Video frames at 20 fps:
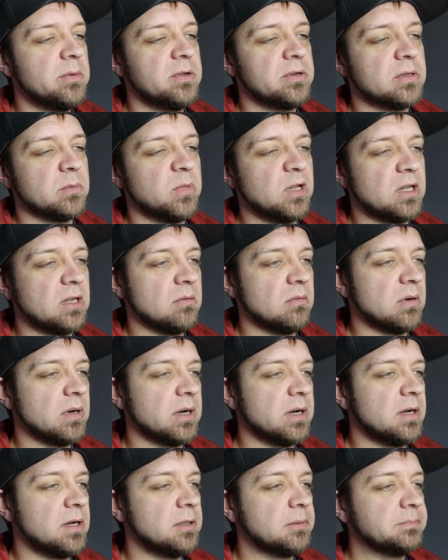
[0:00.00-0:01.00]
and there's a big
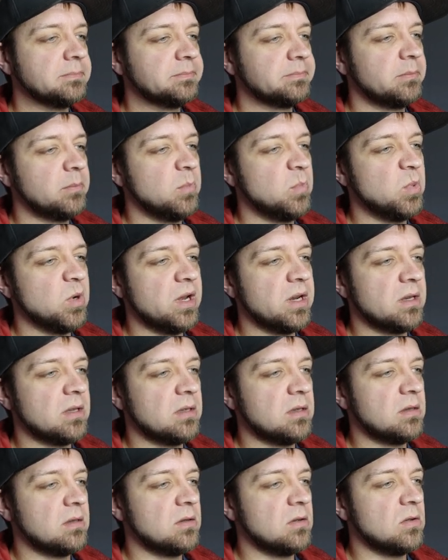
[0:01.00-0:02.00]
URL, but
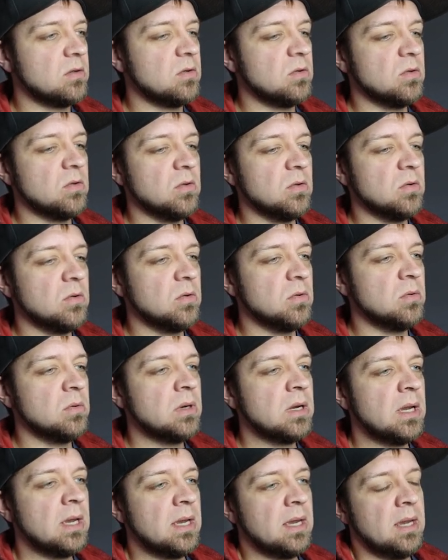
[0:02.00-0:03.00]

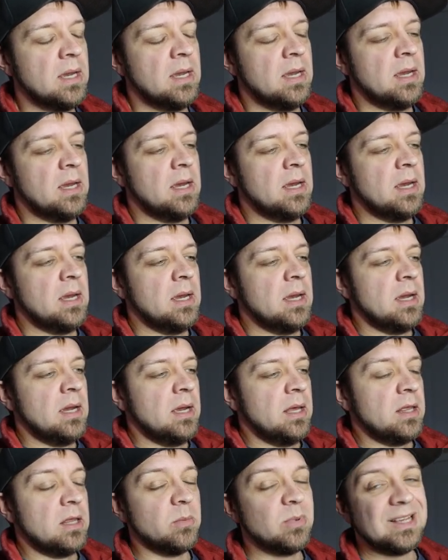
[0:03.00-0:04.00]
there'll
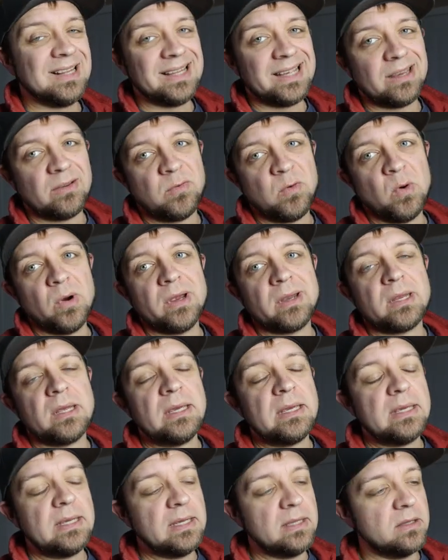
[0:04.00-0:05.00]
be a link for it
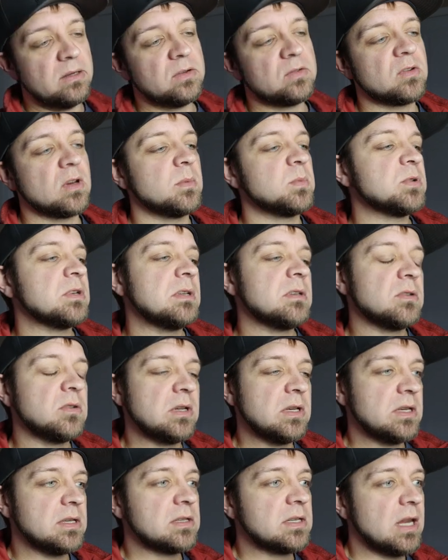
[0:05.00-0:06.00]
in the description, so you
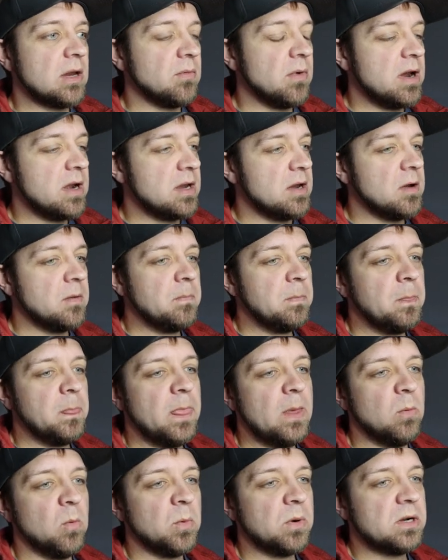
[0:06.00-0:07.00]
can just get right here.
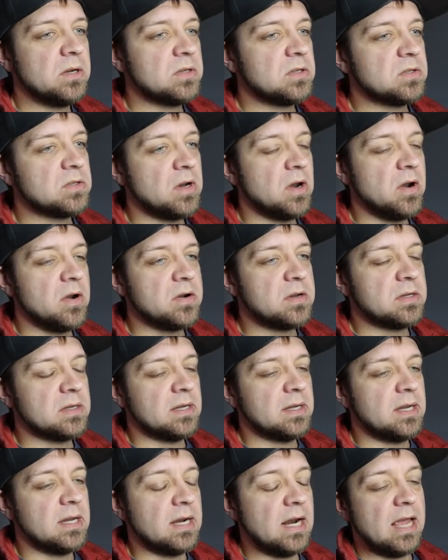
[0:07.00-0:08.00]
And we're going to start,
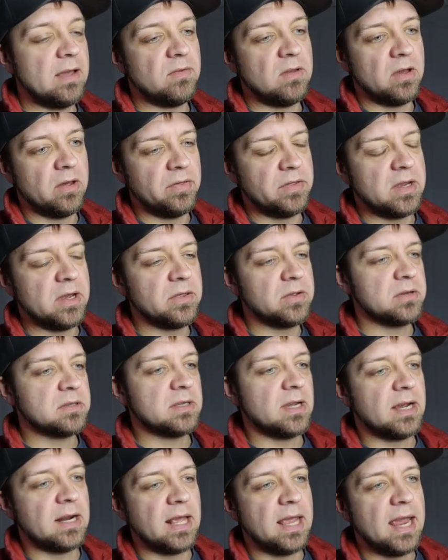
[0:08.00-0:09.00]
and I have on the other
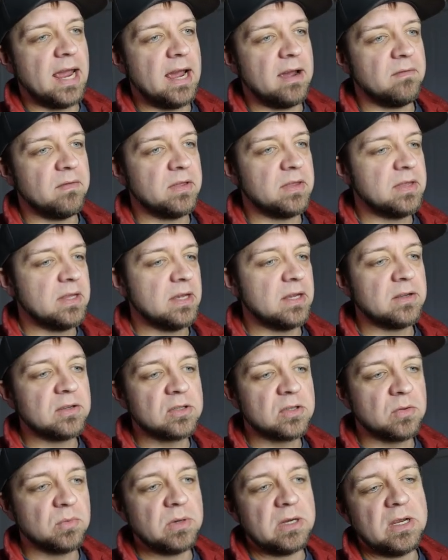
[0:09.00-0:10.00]
side, I have Things
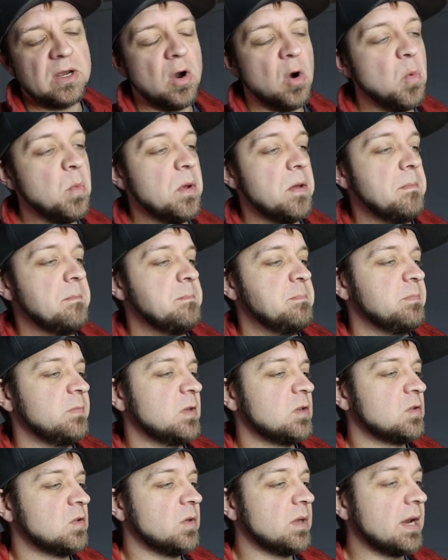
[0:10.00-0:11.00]
3 open
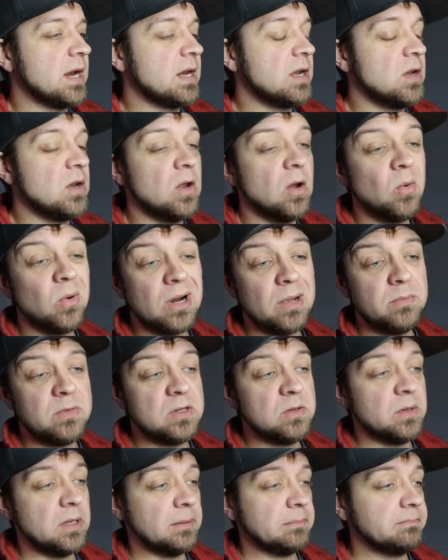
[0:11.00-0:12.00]
so that I know what I'm
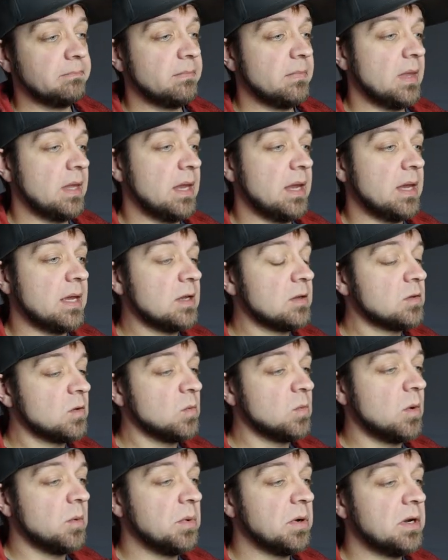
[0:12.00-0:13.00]
doing. And so
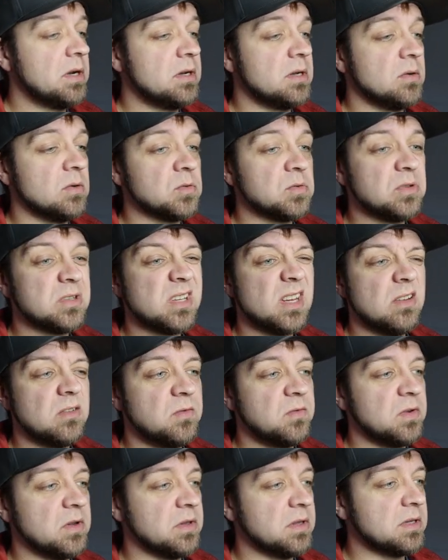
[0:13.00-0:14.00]
what we're going to do is we're just going to
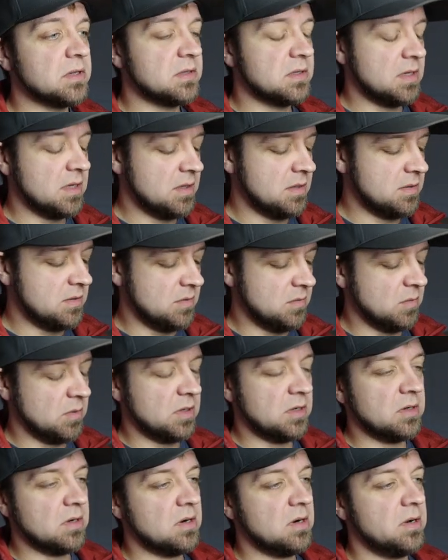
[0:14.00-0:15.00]
fill this in. So we're
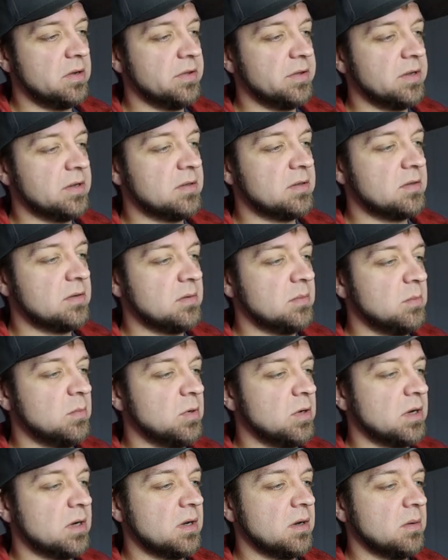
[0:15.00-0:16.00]
going to call this
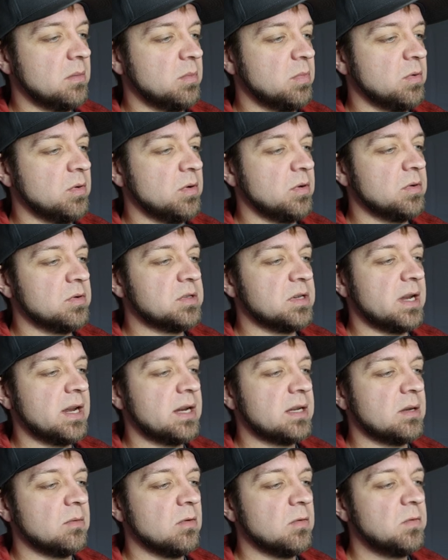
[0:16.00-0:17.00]
book
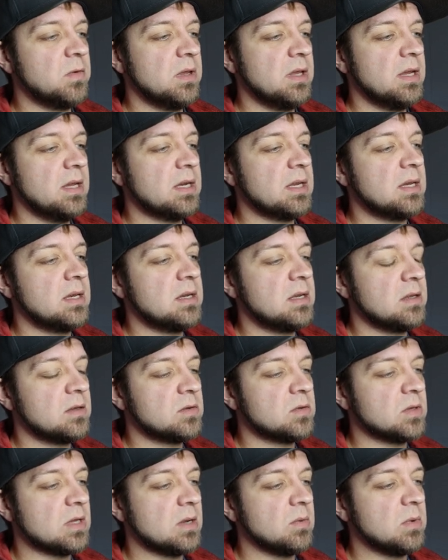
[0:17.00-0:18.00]
project, and we're filling it in
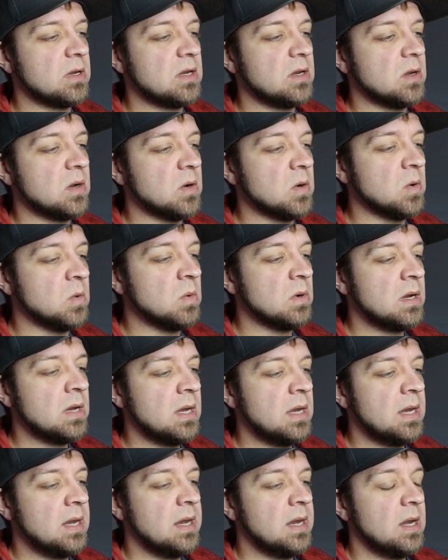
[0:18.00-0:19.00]
so that we know
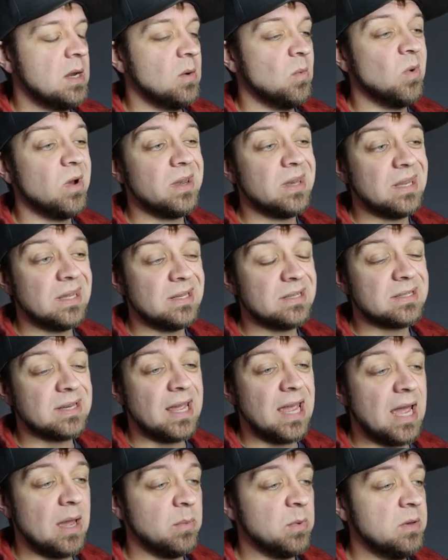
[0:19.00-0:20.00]
what needs to
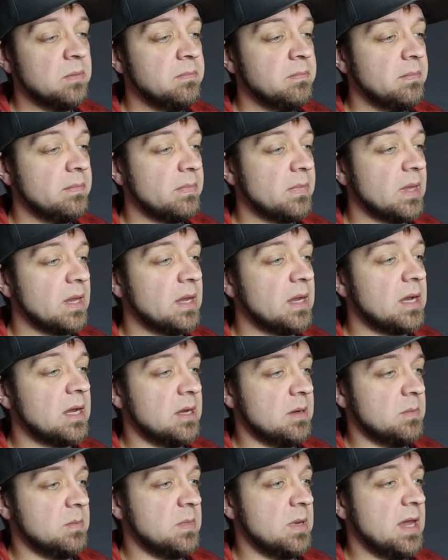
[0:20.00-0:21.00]
happen.
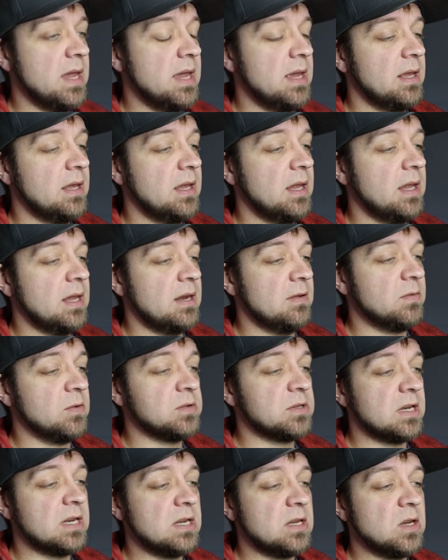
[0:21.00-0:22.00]
And if
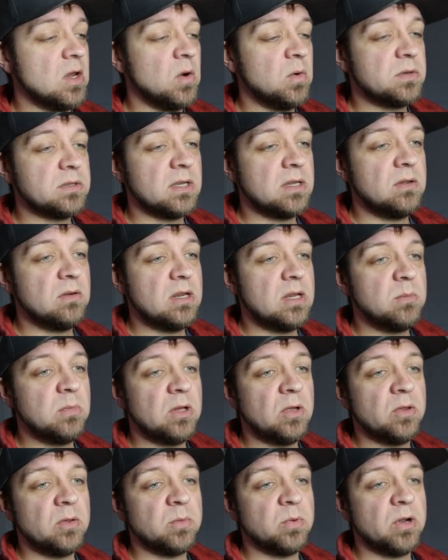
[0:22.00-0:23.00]
there's any notes that you need
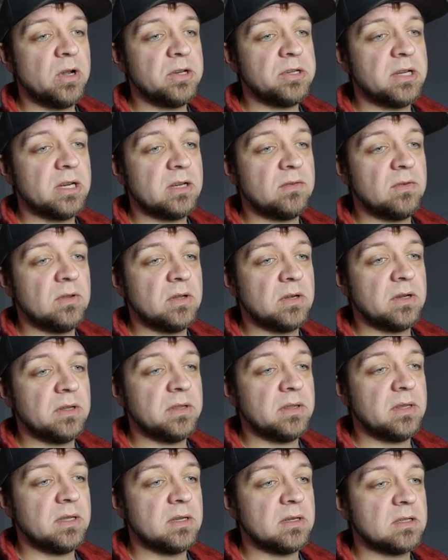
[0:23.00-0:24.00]
below the project, if you look
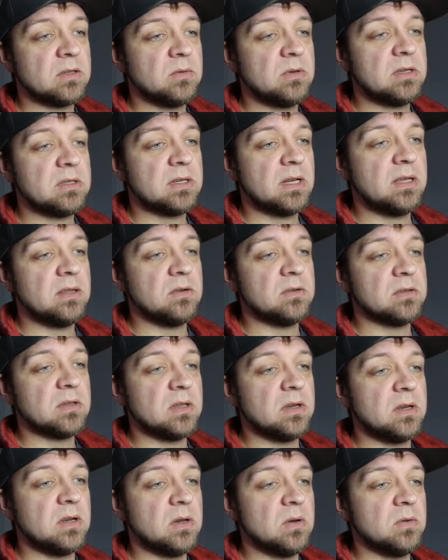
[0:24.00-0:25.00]
on Things 3 side, there's
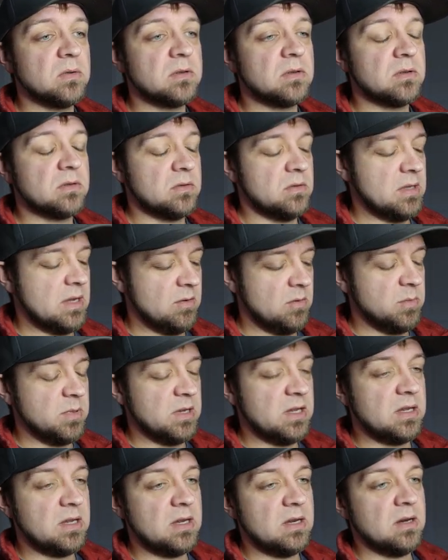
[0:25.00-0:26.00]
the notes. So that would
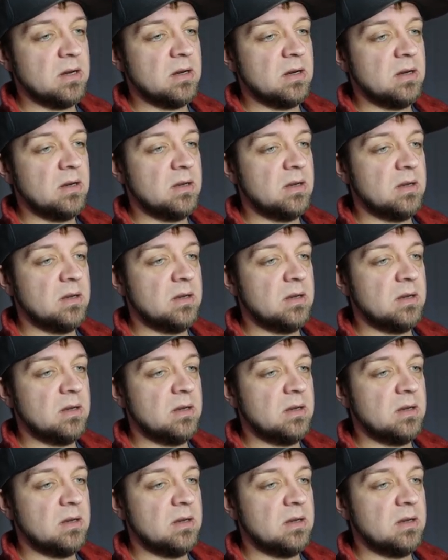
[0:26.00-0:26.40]
be here.